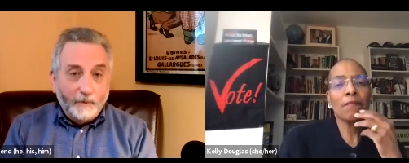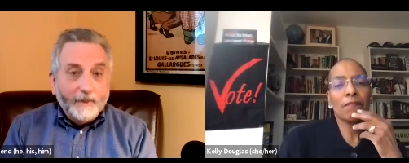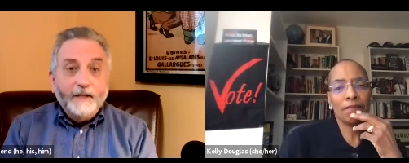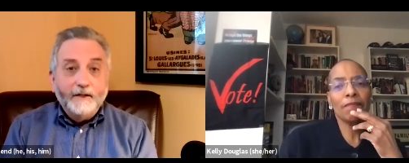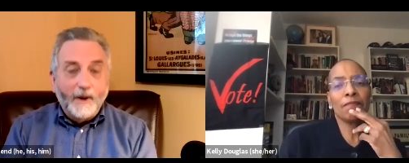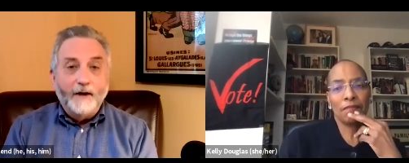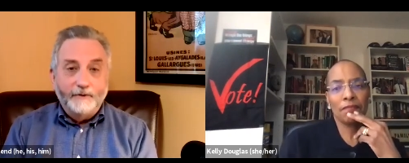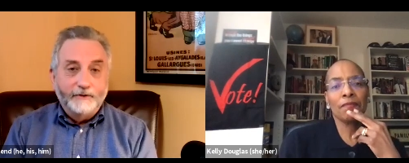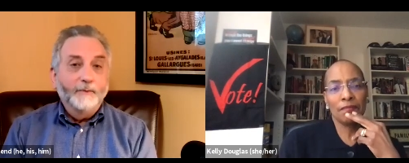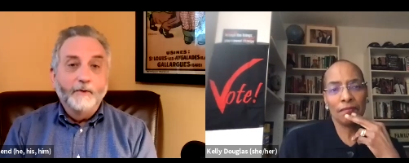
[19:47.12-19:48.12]
Speaker 1: for me,
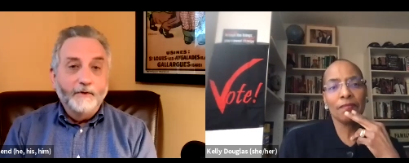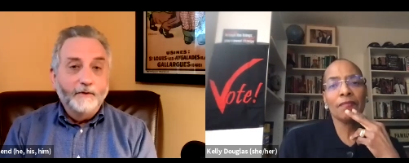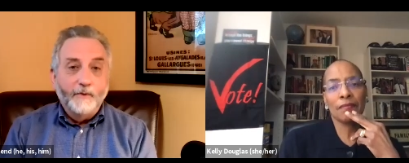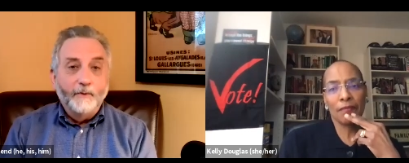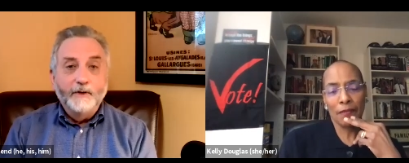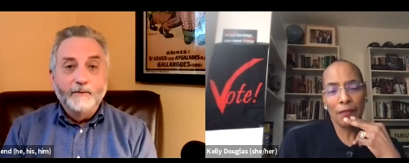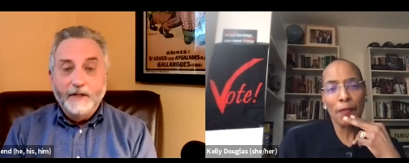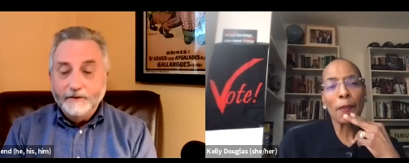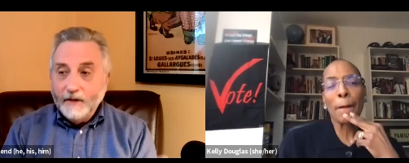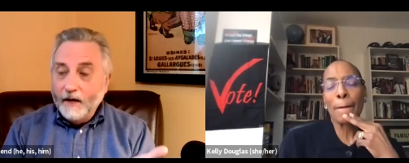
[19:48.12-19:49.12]
democracy moving forward
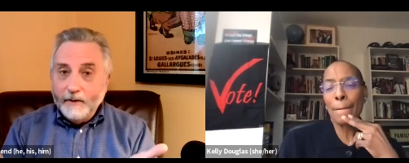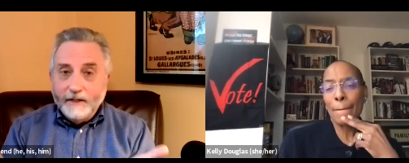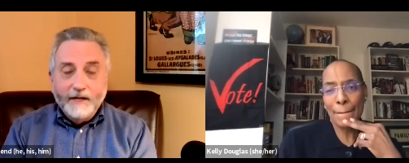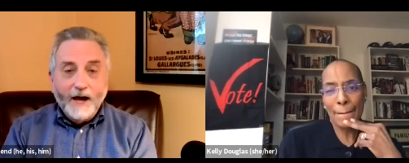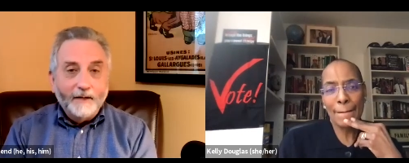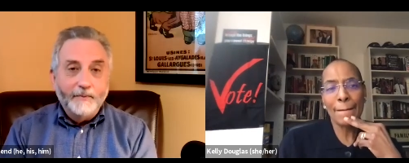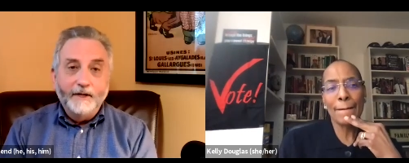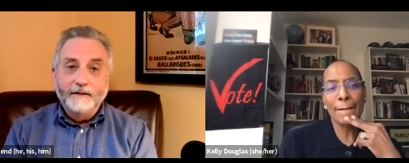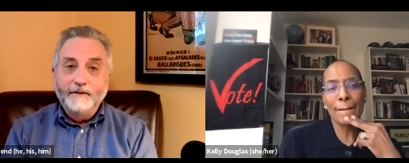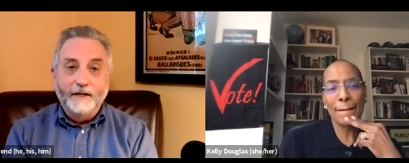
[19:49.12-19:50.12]
means we've got to
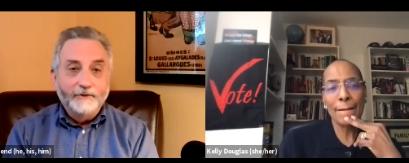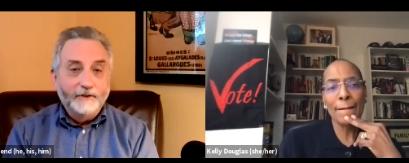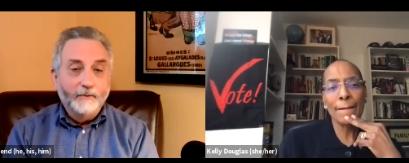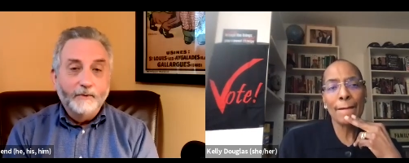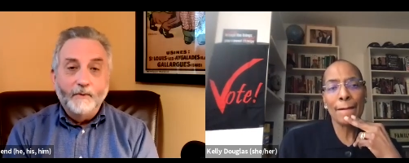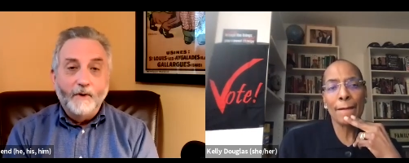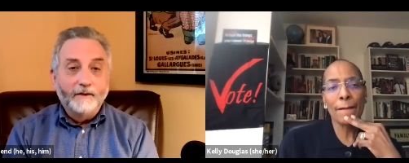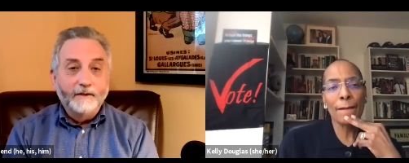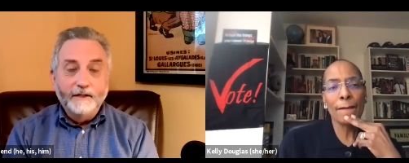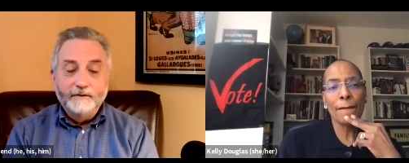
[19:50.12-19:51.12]
pay attention to
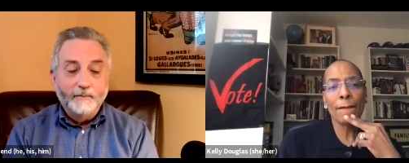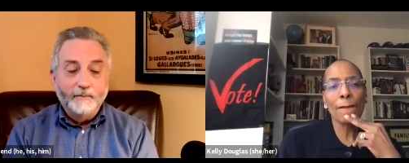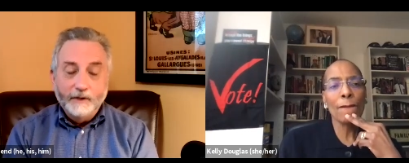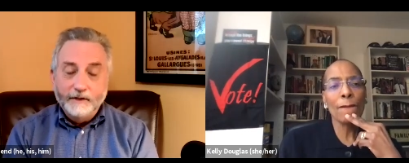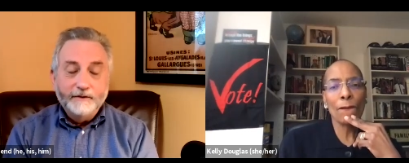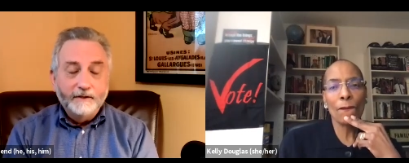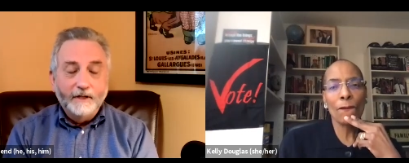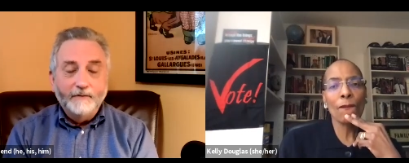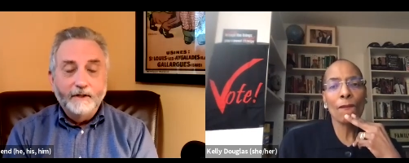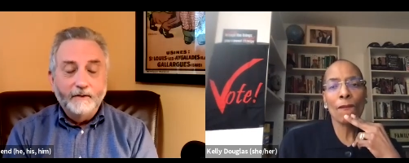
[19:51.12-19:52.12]
equality in some really
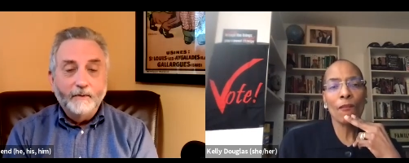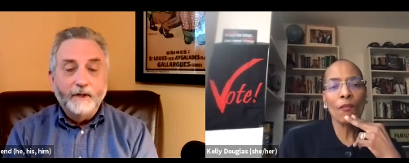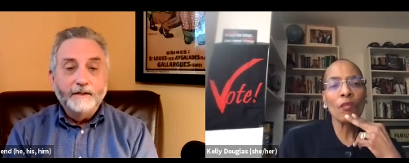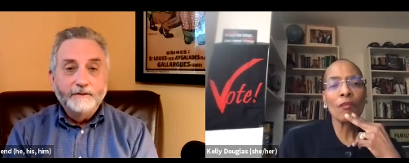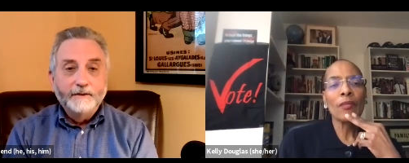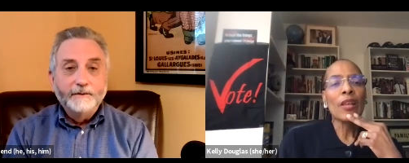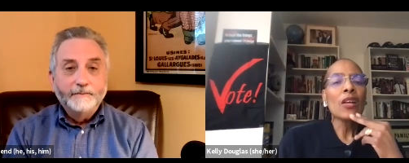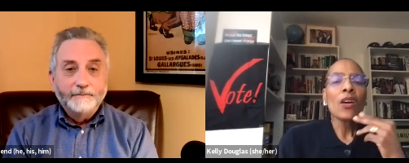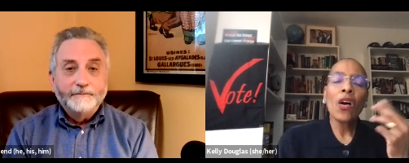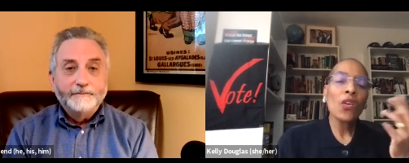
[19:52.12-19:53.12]
significant ways.
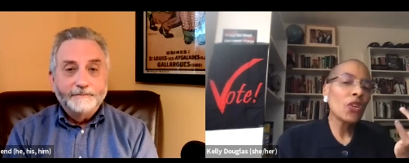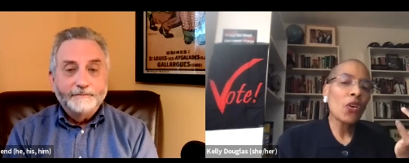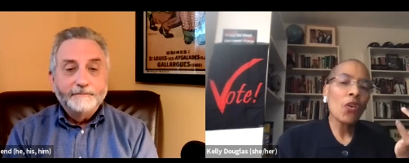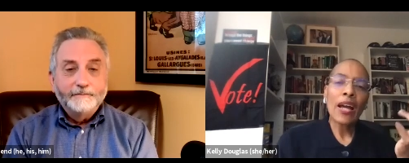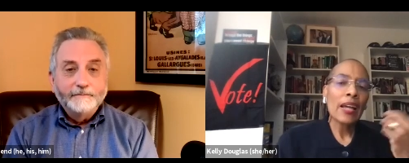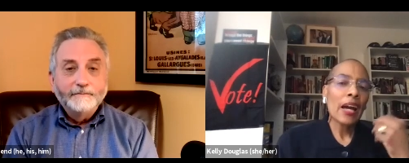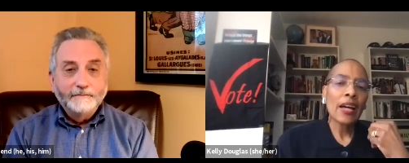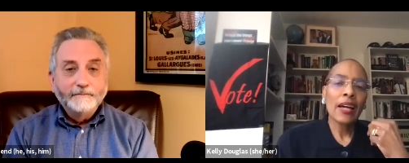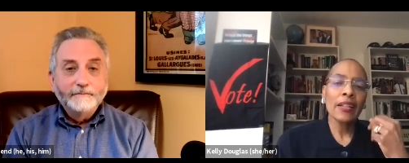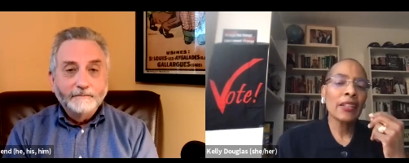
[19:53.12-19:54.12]
Speaker 2: Oh no, I, I,
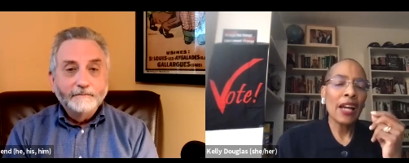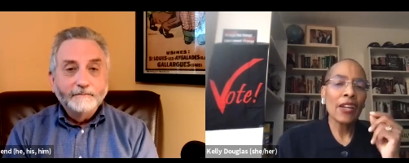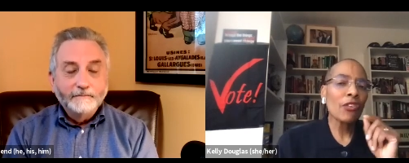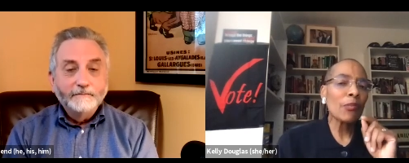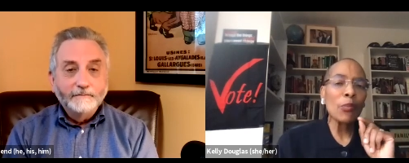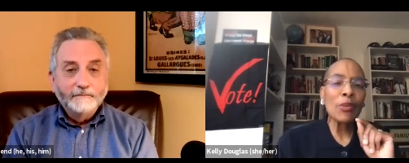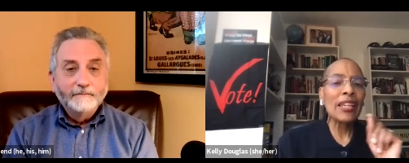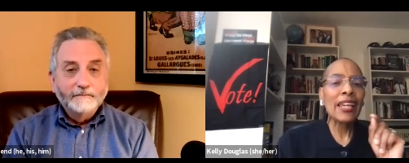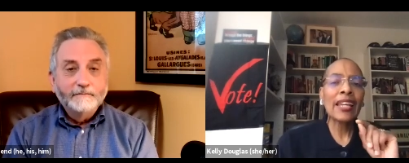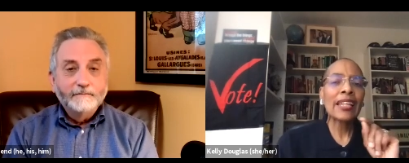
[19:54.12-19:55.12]
I agree, but we
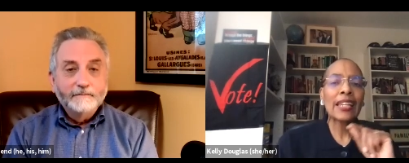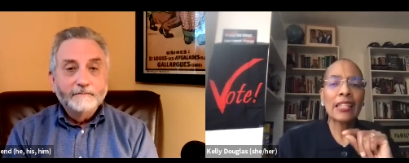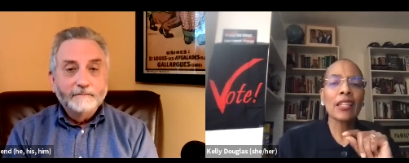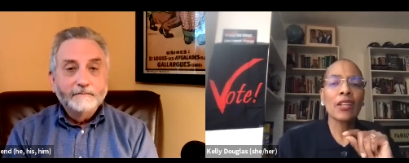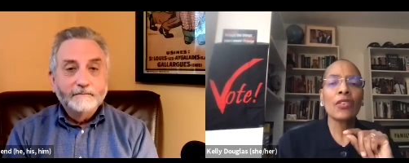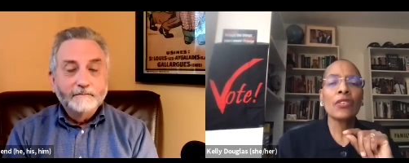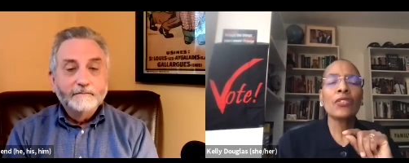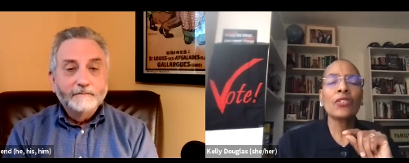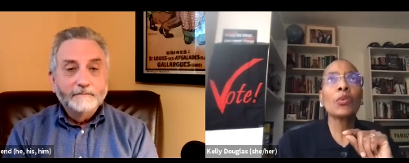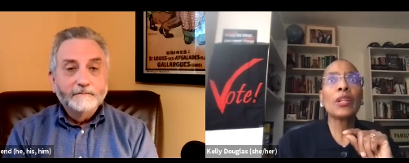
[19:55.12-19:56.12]
can't get there
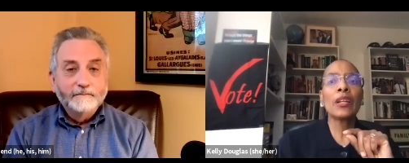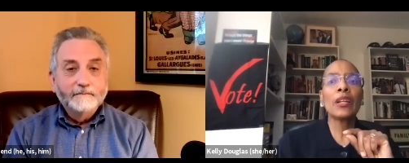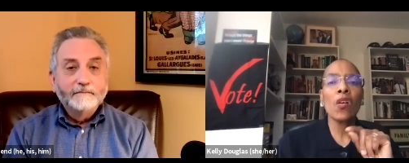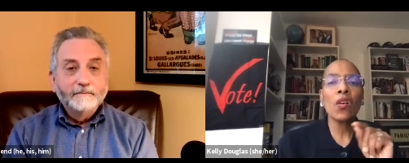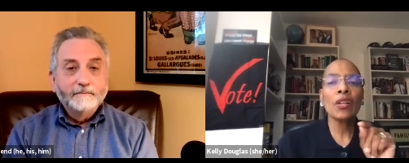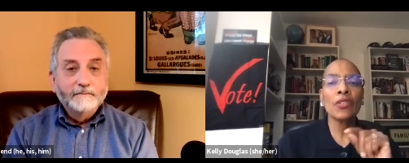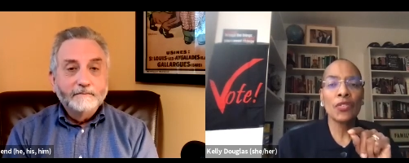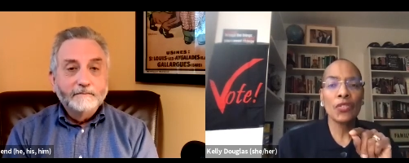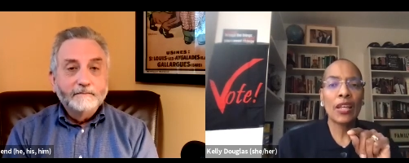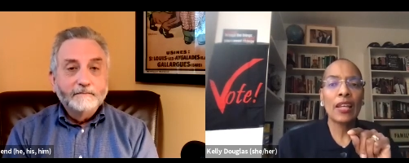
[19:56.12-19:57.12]
until we all
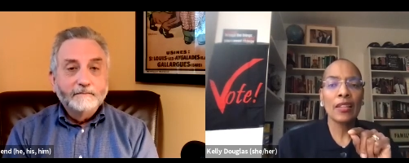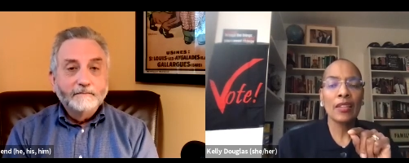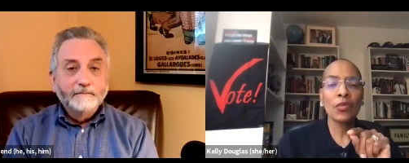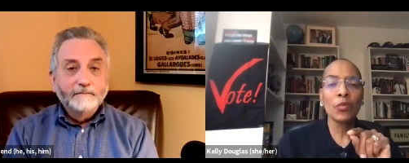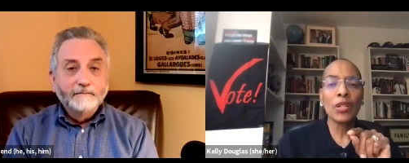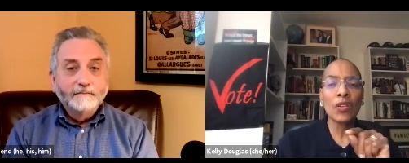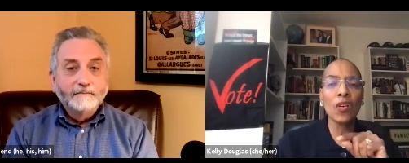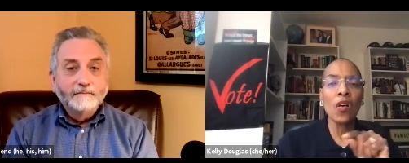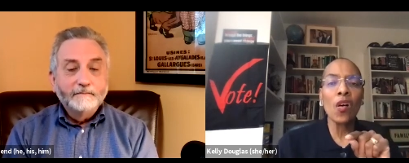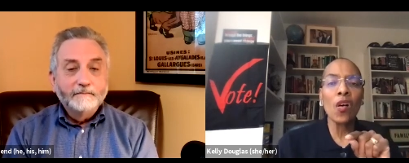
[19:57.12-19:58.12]
understand that we are
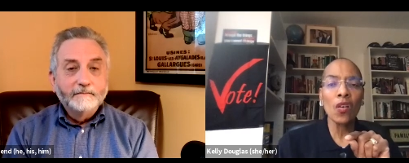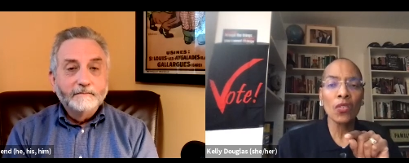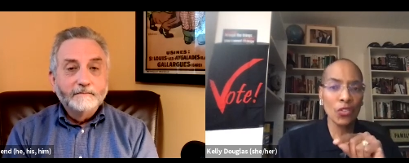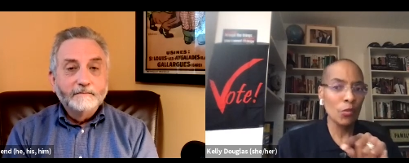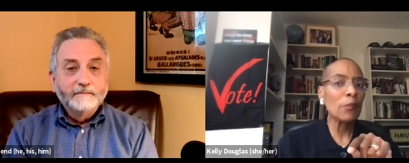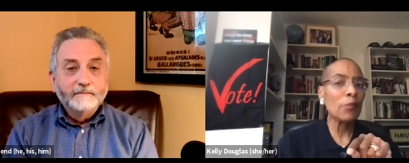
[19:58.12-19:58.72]
all human